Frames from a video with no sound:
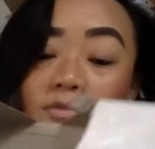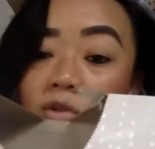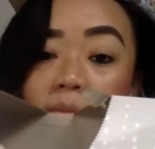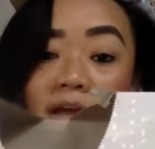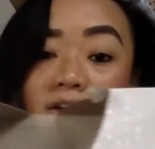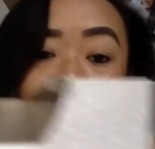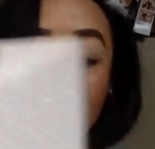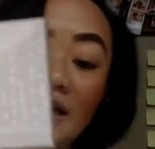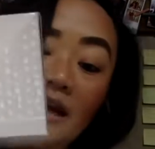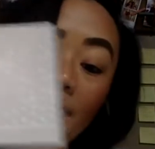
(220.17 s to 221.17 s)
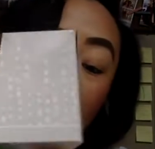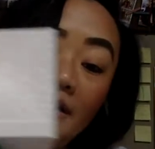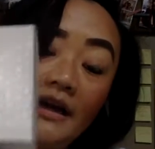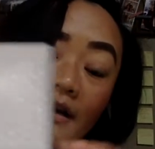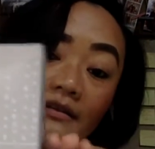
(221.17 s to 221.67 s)
No matter what side I put
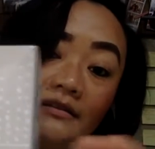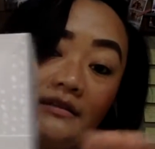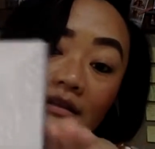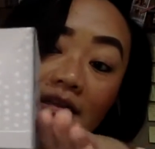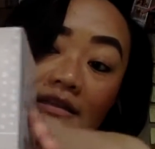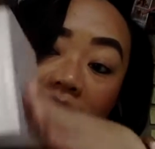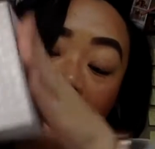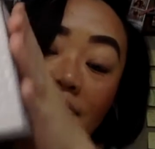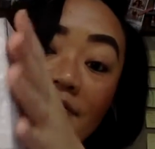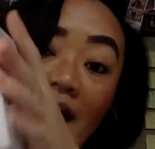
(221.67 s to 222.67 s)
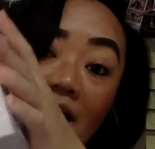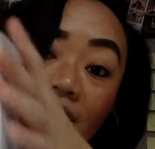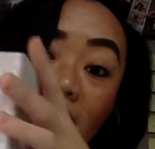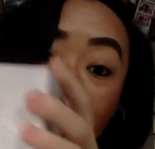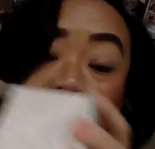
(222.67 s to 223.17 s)
it on, it's not flat,
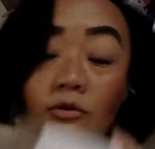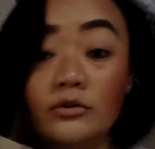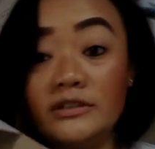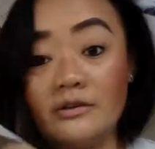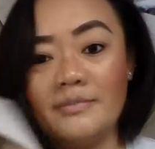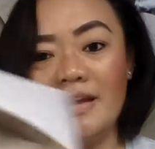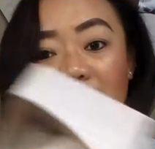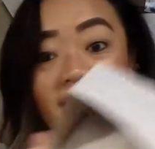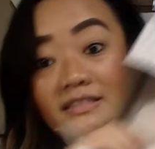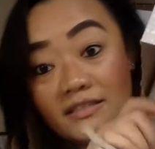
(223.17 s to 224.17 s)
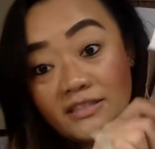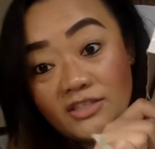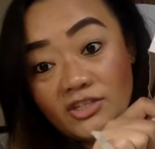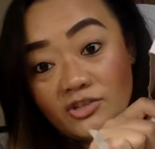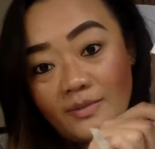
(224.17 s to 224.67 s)
right? I can hold it with my hands. It's a
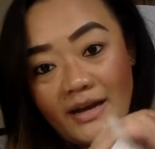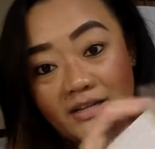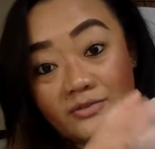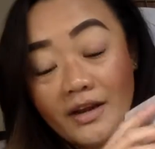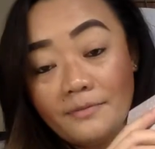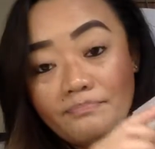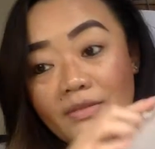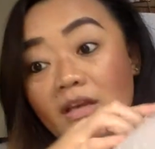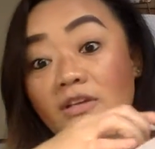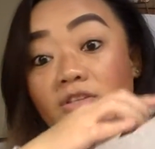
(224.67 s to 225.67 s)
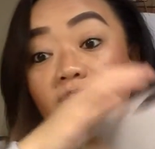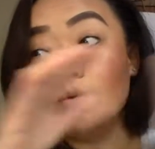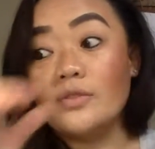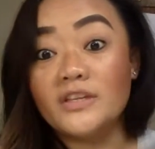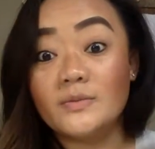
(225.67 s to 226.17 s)
tissue box, right?
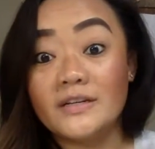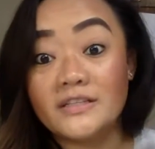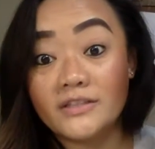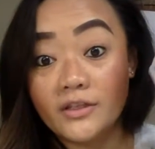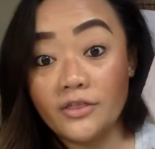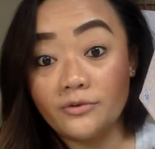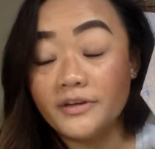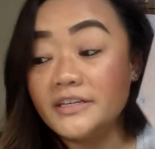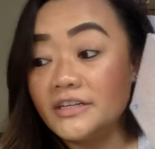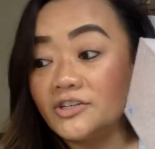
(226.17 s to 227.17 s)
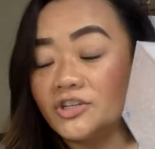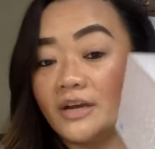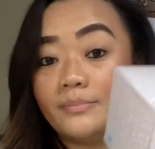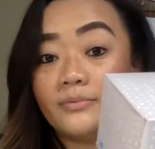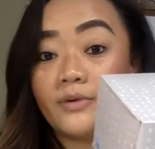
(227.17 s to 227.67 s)
So this one is the 3D
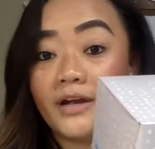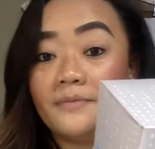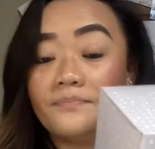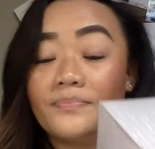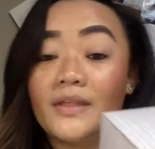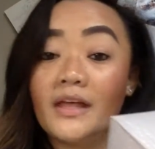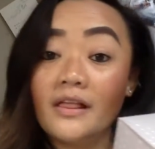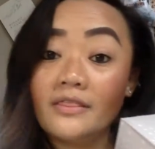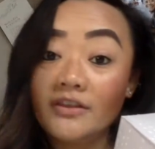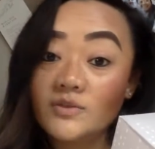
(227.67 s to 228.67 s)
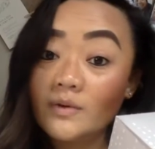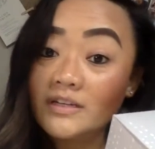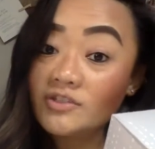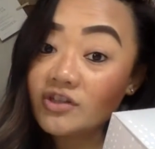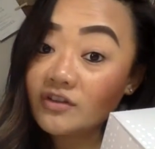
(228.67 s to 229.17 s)
shape, right? This one
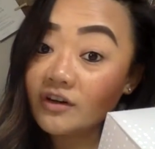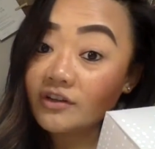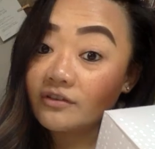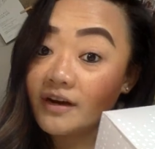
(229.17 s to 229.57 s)
is just called a